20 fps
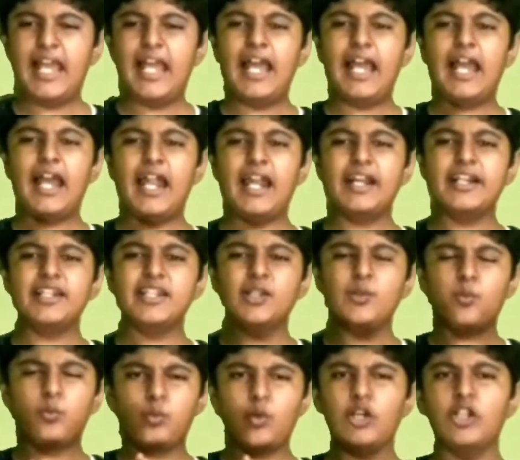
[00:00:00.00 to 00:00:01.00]
And
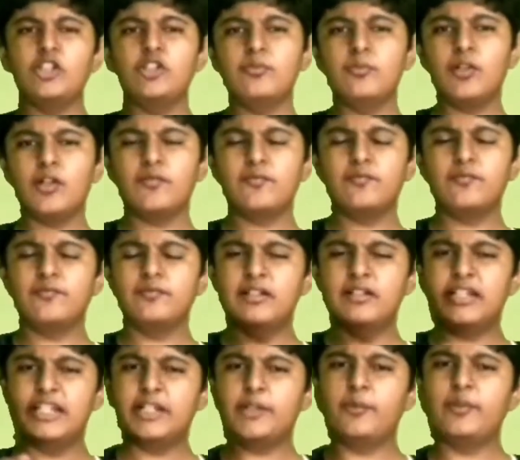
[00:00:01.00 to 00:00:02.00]
the volume of
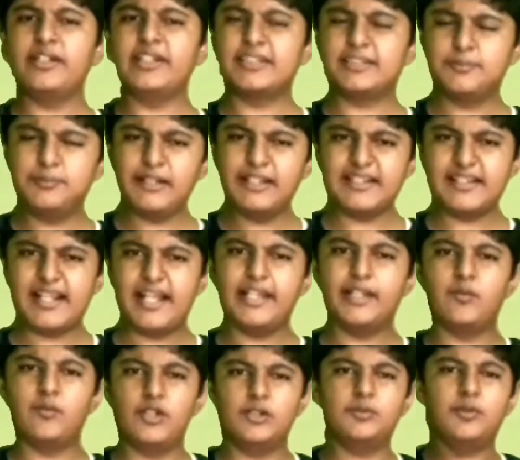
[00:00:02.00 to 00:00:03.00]
liquid displaced and
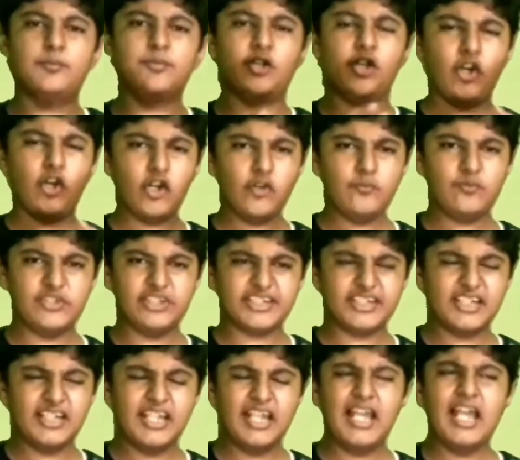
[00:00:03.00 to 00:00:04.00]
the volume of the
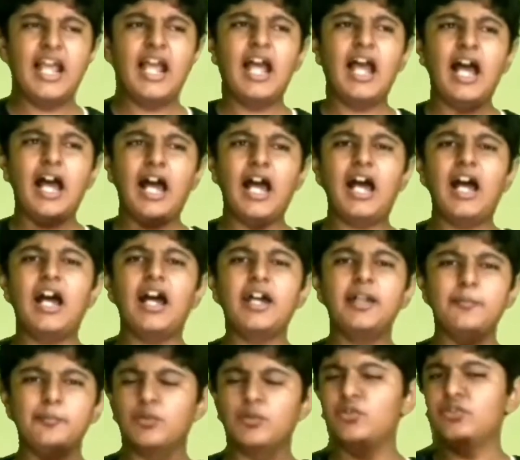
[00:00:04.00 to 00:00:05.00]
object
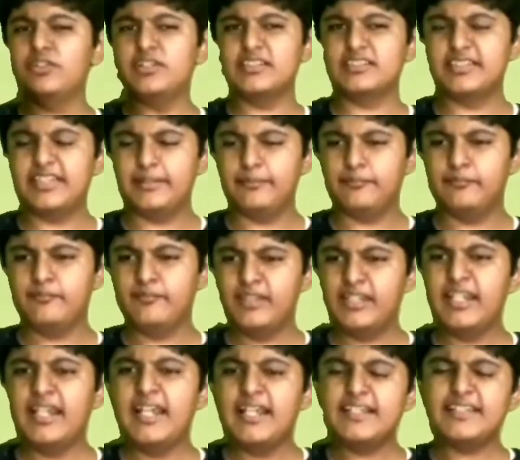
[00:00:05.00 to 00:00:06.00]
are both the same.
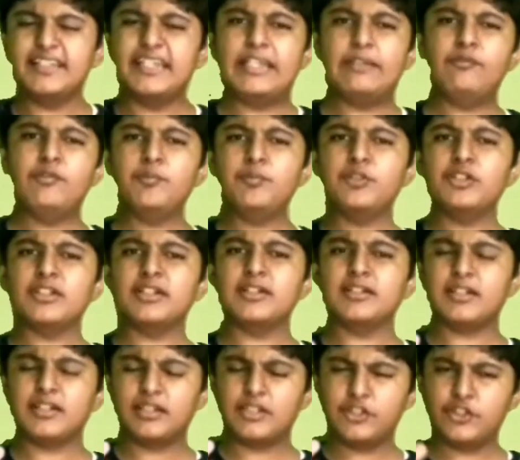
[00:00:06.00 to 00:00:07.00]
See, if you put
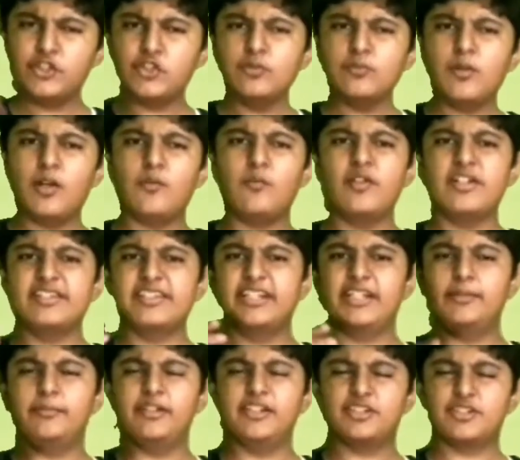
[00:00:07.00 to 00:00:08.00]
a cube of 1
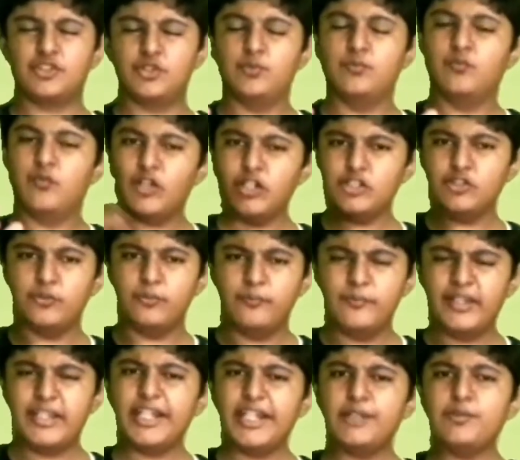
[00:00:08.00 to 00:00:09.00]
centimeter cube volume,
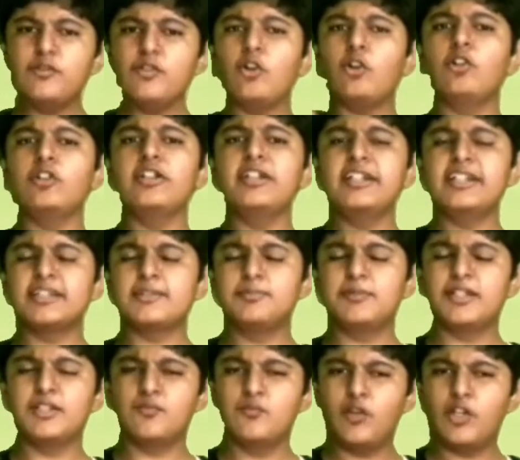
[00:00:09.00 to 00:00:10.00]
it will only
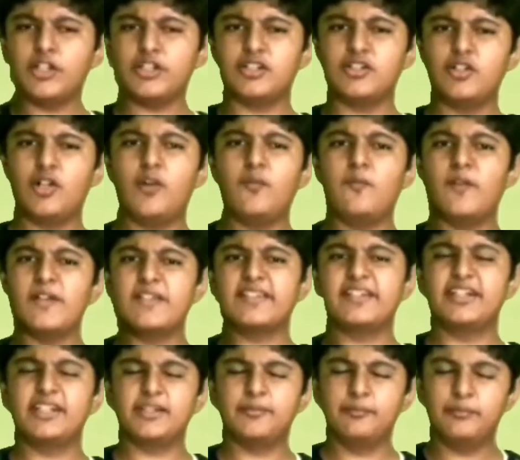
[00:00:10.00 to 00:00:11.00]
displace water of 1
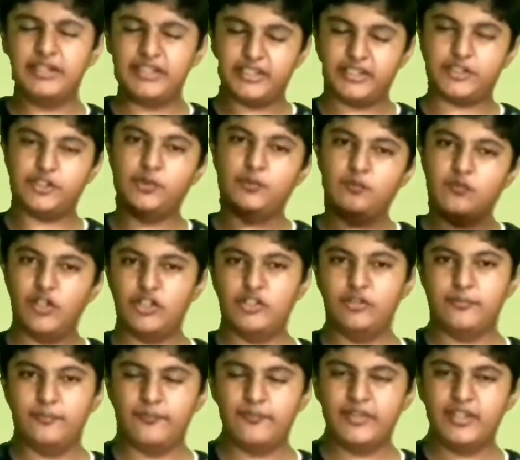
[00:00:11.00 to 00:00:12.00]
centimeter cube
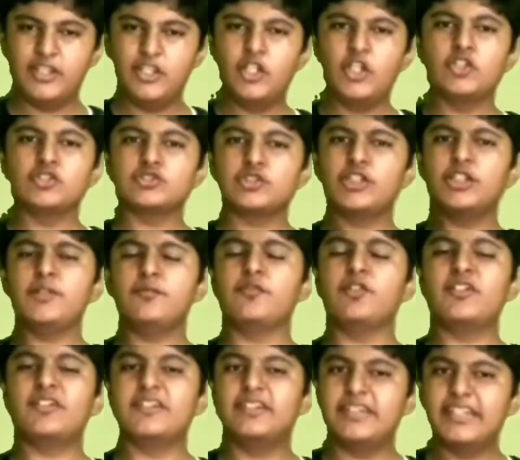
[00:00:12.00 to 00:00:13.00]
volume. So
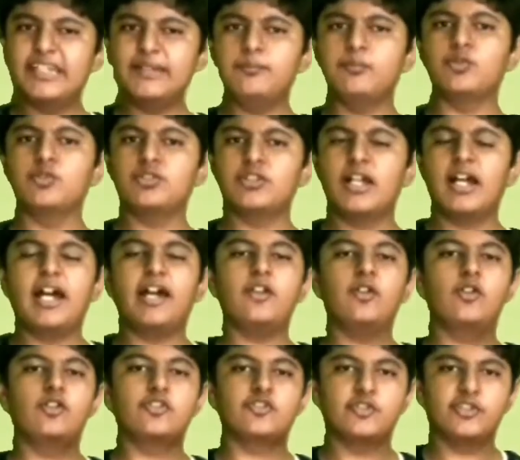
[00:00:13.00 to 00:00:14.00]
therefore, they both are
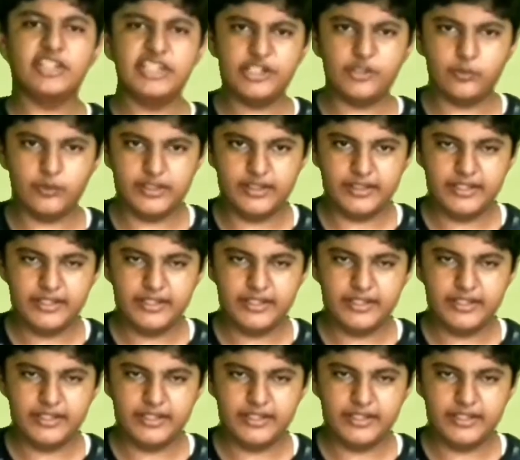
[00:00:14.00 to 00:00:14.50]
also equal.